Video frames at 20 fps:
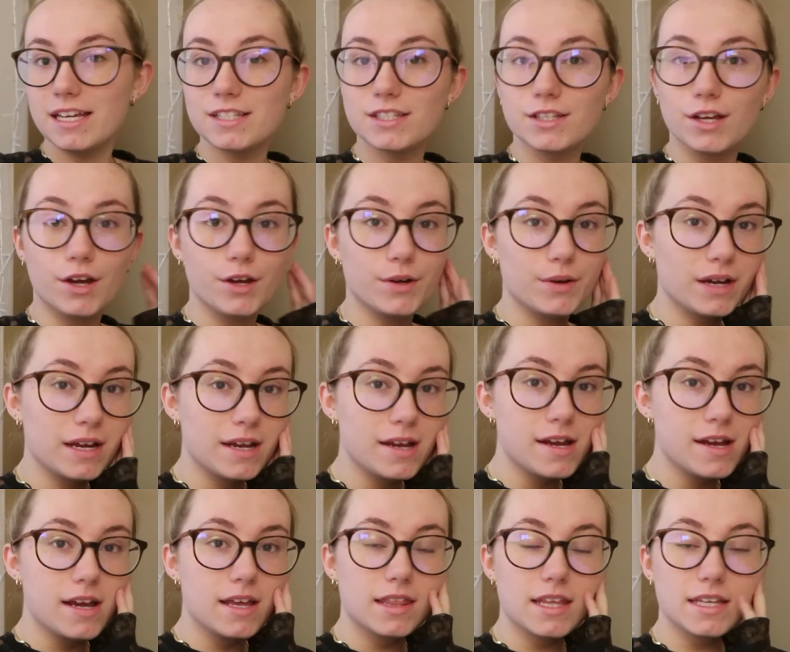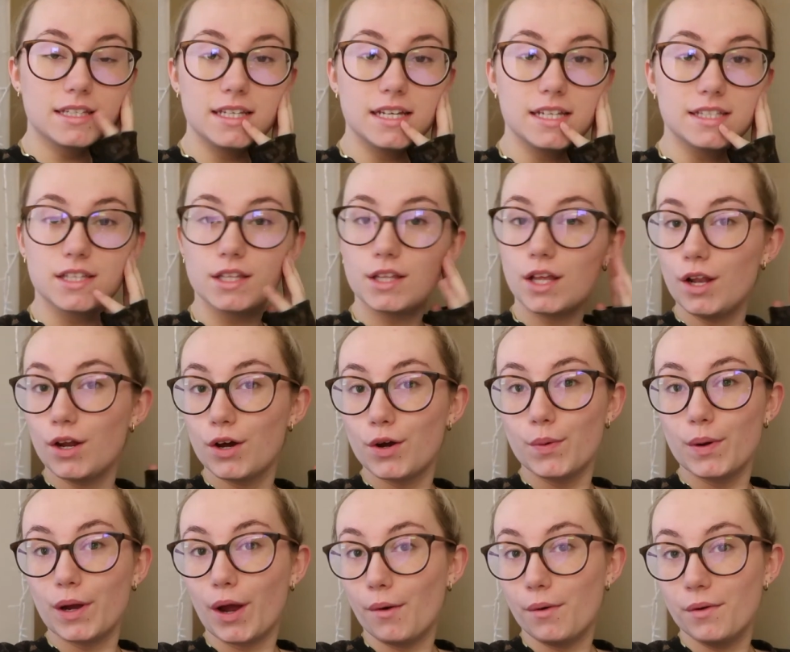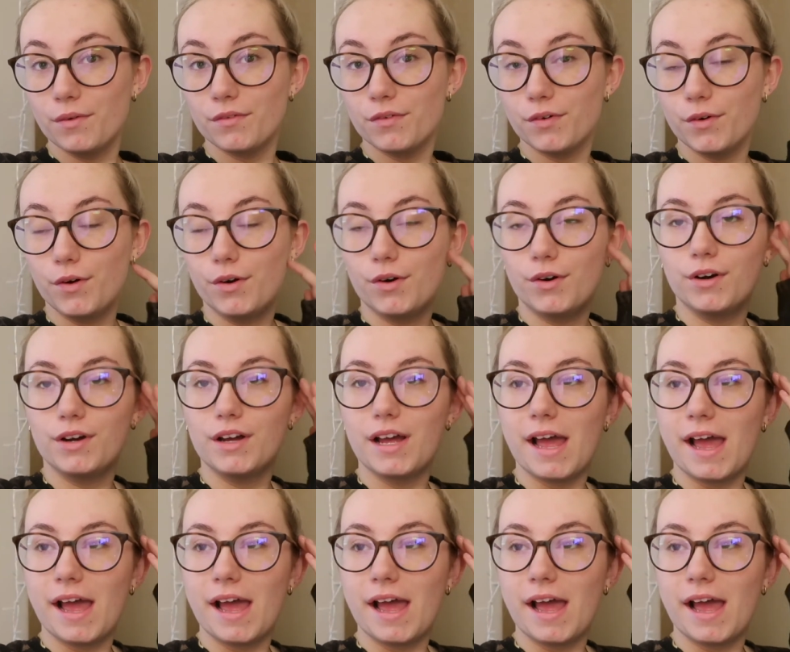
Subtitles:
So this is the look we're going for.